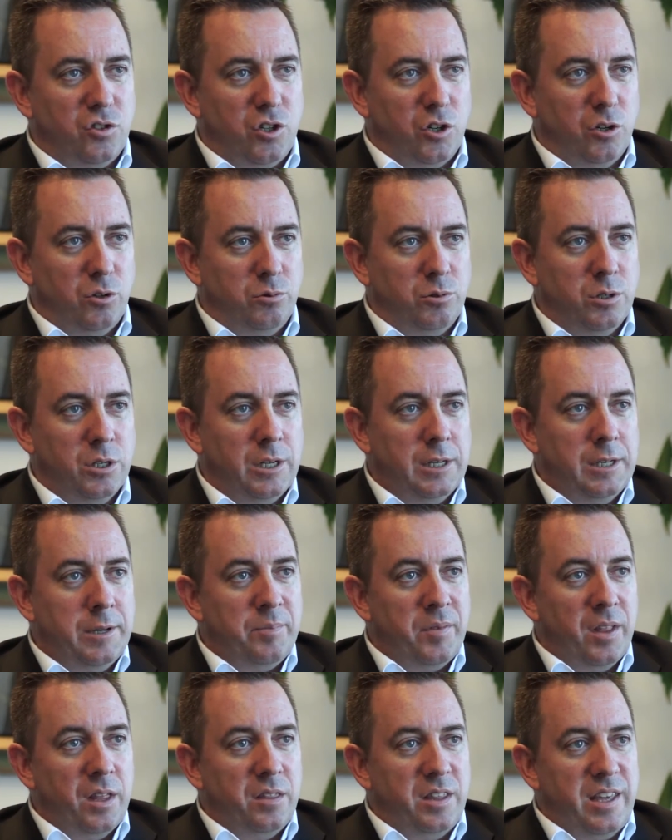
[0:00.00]
So
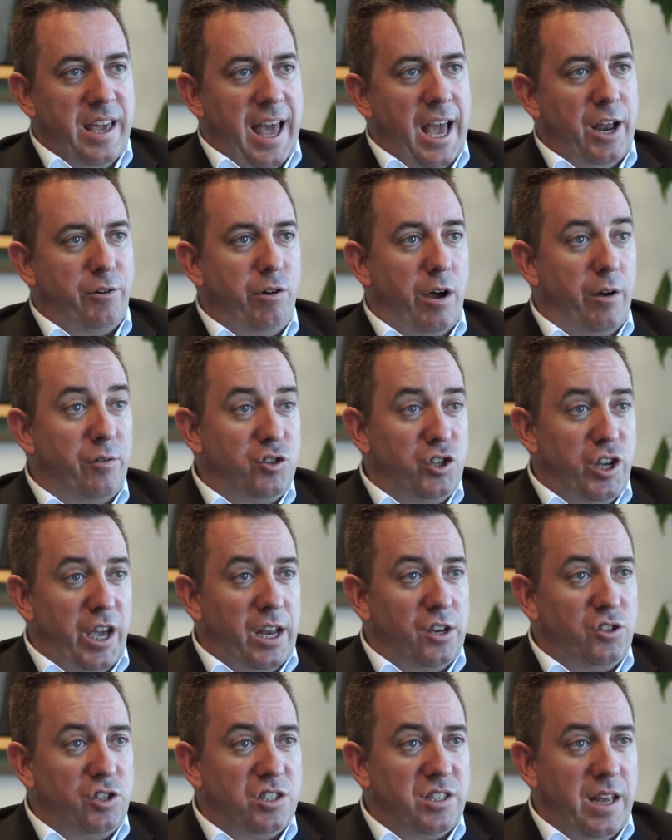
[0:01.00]
the aircraft
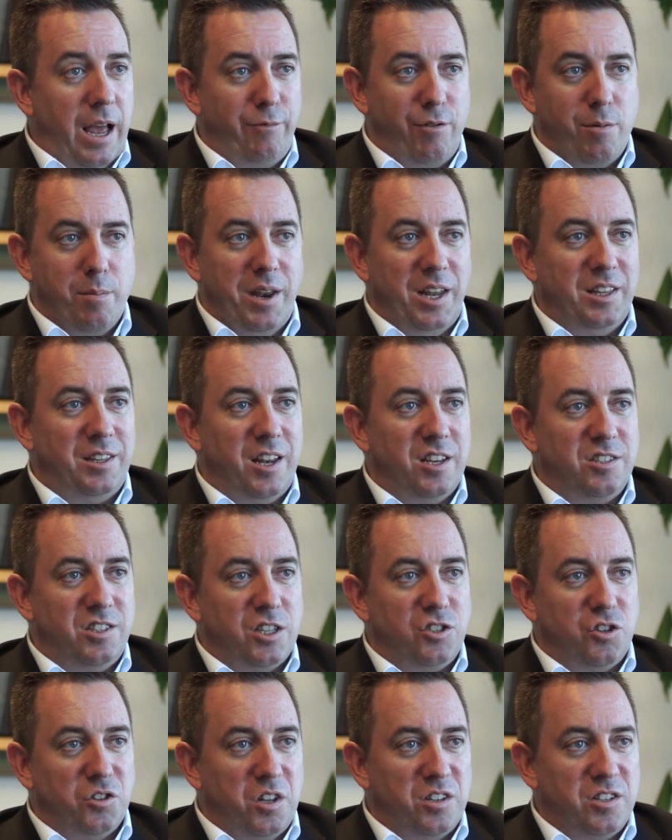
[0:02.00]
changes every minute that it
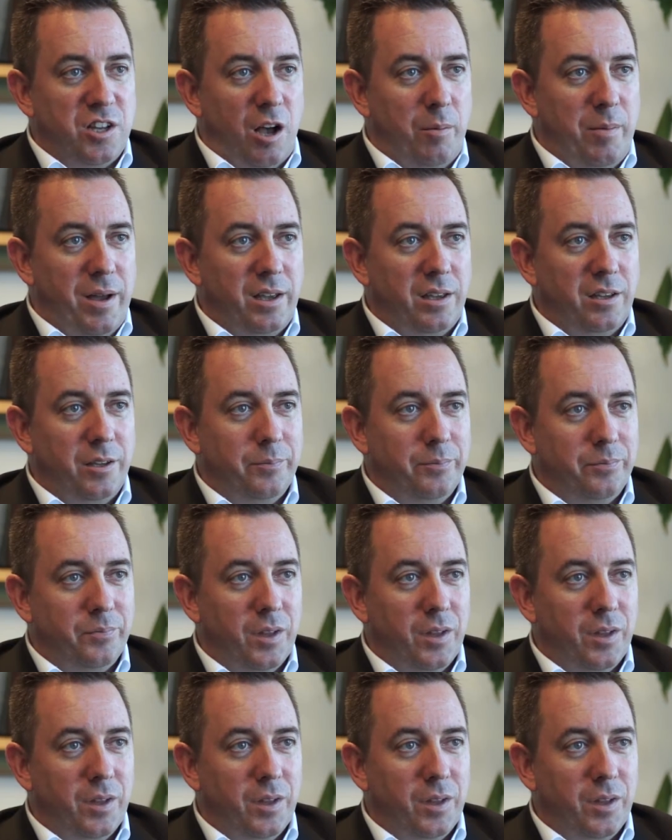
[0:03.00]
sits on the tarmac.